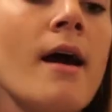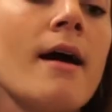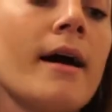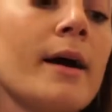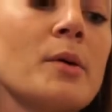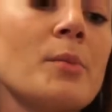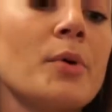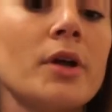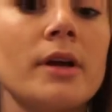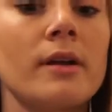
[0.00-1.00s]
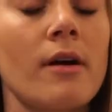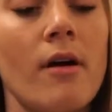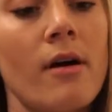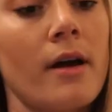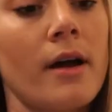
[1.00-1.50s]
I'll put it
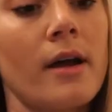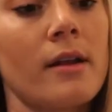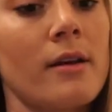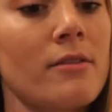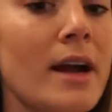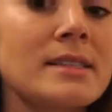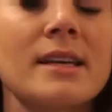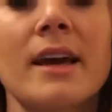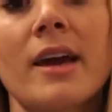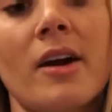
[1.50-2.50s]
on a rice cake.